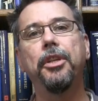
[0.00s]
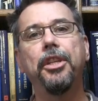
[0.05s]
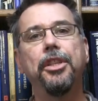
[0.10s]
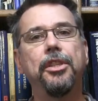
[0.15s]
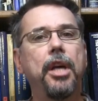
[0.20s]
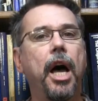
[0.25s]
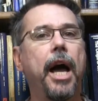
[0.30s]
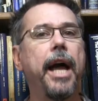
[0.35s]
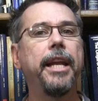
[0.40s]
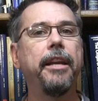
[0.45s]
were
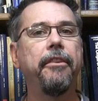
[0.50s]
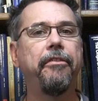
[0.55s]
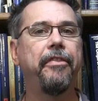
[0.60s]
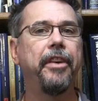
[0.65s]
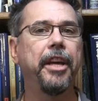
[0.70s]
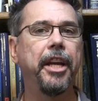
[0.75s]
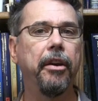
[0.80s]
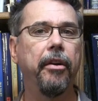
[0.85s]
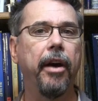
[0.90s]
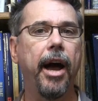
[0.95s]
designed to
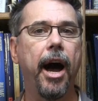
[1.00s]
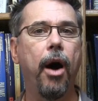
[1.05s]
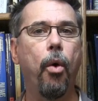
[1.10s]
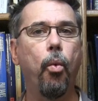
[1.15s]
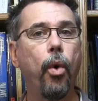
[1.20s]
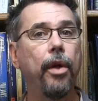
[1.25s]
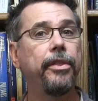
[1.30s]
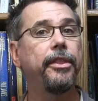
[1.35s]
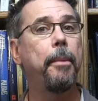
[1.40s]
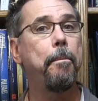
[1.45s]
figure
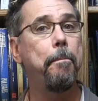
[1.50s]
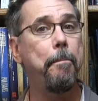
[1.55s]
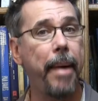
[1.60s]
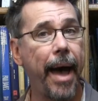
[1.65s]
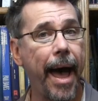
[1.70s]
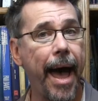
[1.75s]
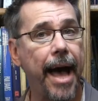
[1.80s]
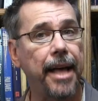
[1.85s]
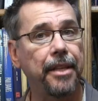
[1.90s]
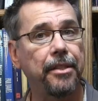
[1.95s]
out what the
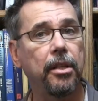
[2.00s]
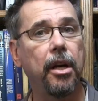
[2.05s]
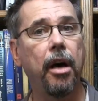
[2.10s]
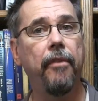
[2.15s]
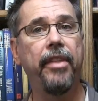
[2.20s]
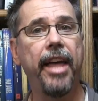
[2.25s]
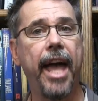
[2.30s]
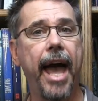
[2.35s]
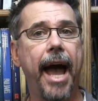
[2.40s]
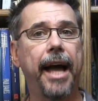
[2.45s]
mass
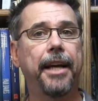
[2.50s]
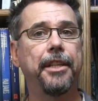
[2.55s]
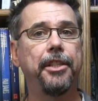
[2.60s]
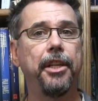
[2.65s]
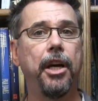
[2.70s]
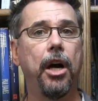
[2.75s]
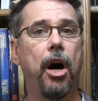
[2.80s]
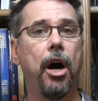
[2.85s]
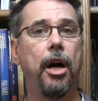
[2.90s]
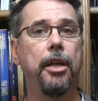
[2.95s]
of the
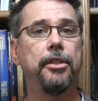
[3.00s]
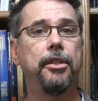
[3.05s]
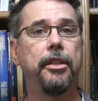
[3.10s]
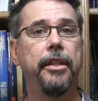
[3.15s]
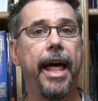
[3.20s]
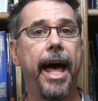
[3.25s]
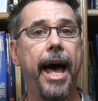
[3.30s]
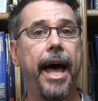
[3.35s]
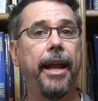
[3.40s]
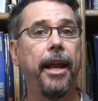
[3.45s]

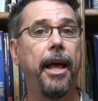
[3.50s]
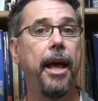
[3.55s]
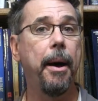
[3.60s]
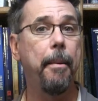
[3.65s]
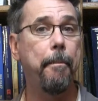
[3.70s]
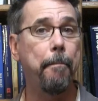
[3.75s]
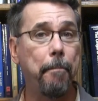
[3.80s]
axions that